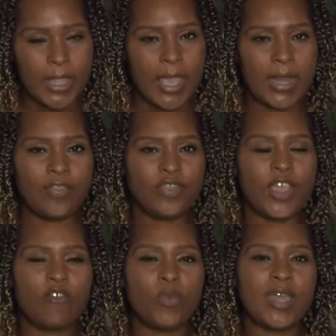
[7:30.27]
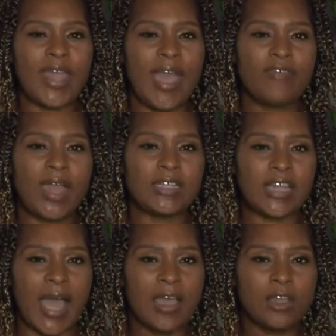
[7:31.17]
And I think if we can have that
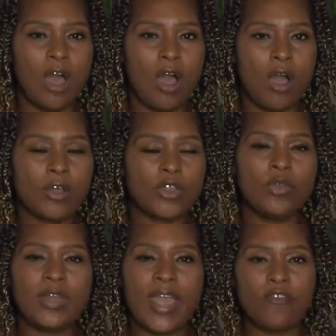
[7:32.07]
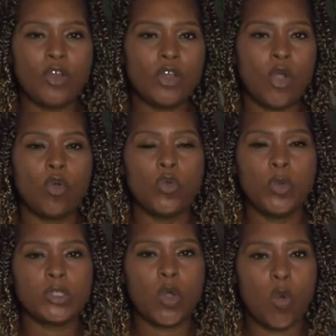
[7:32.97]
dialogue, you never know
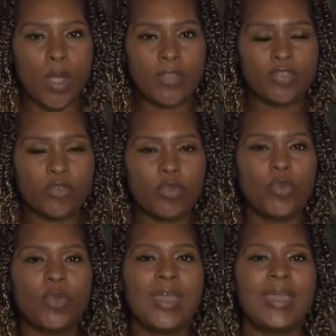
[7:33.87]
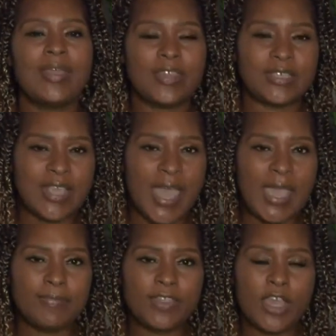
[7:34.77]
who's going through the
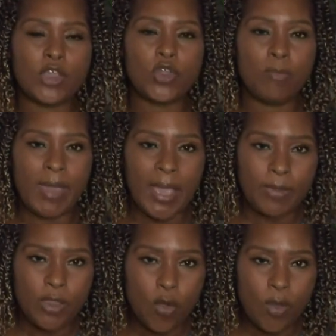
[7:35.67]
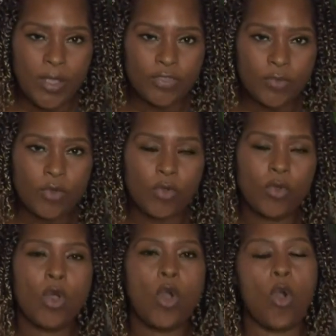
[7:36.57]
same thing you may be going
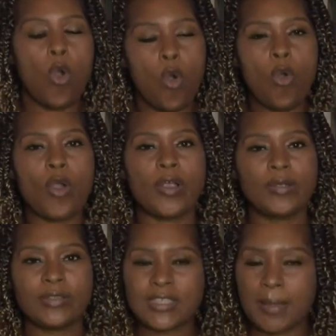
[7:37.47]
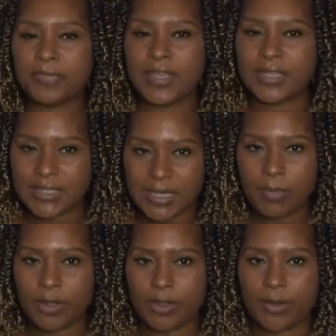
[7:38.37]
through or something
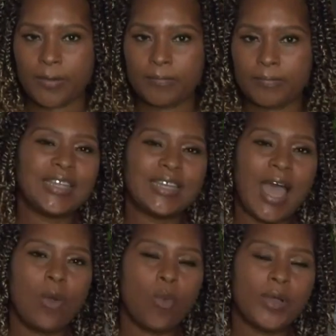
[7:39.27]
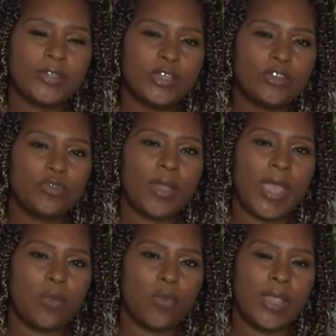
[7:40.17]
similar. I did not want to do
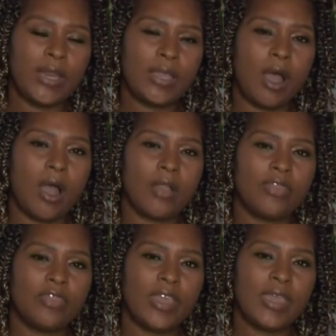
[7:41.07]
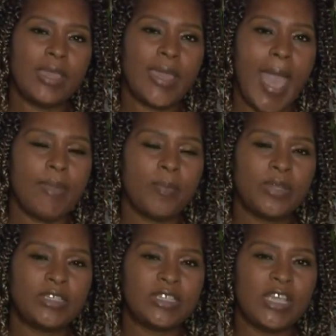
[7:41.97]
a reading on the Gabby
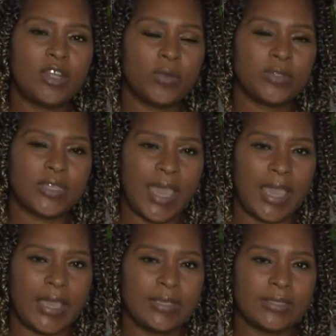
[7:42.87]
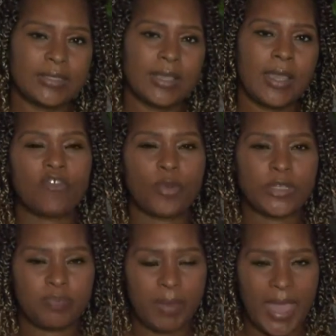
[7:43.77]
Petito's case. Out of
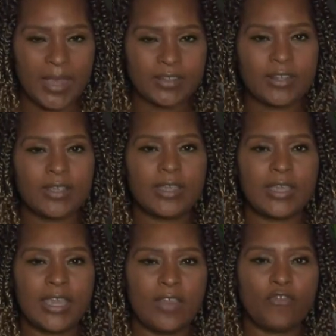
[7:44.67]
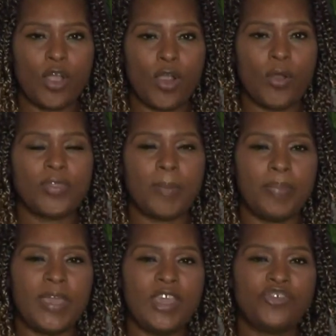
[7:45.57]
respect, give her the
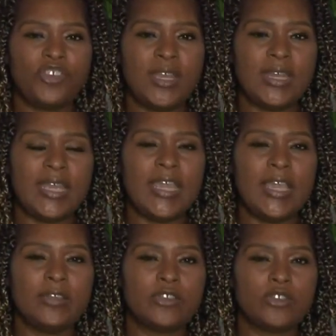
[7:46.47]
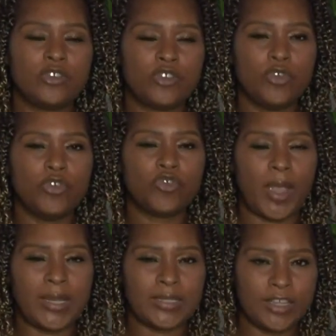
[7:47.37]
peace she needs to
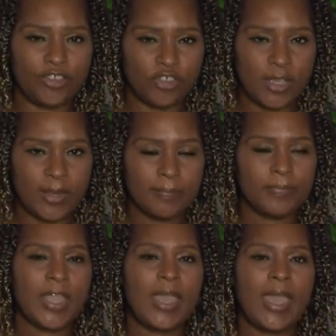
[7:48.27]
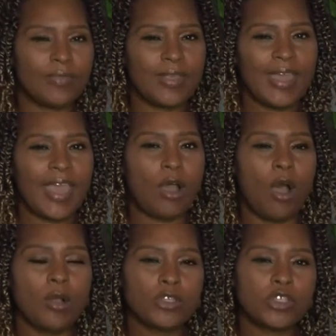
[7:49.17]
transition and
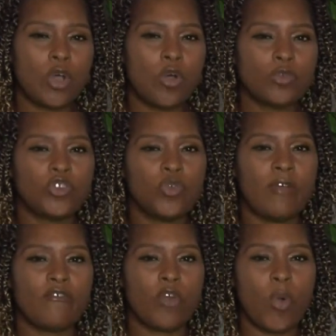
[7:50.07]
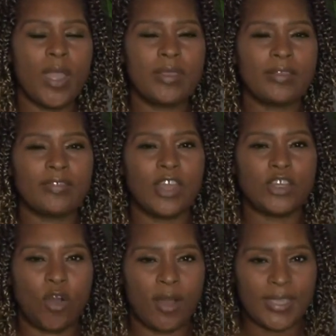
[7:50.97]
also to avoid the
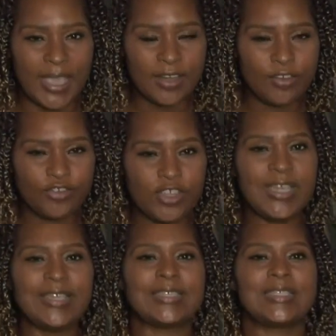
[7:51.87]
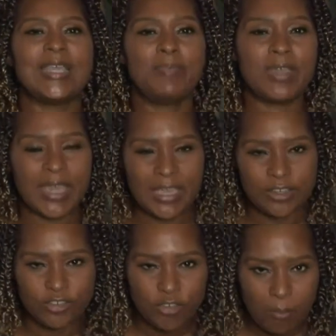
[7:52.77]
dark energy seeping
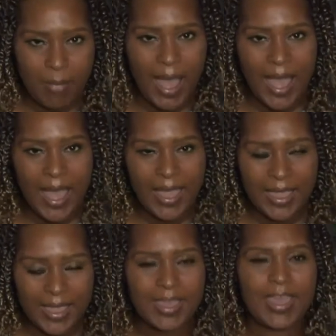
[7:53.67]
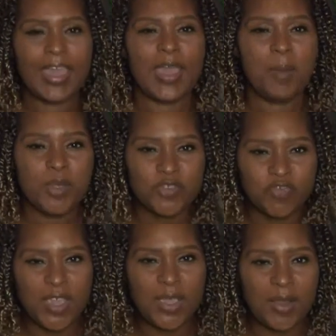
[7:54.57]
into my
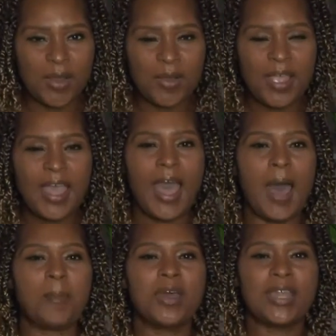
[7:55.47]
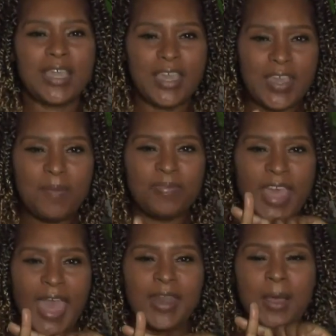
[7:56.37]
hemisphere. I'm going to keep
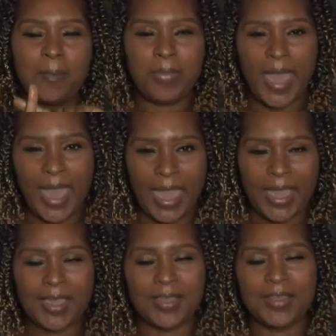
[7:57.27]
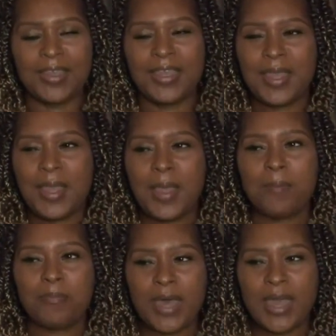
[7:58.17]
that at bay.
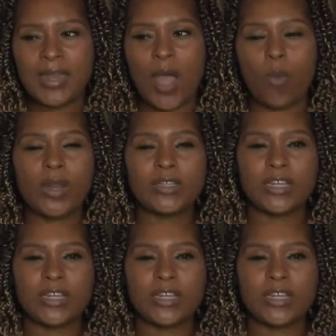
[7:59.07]
But I wanted to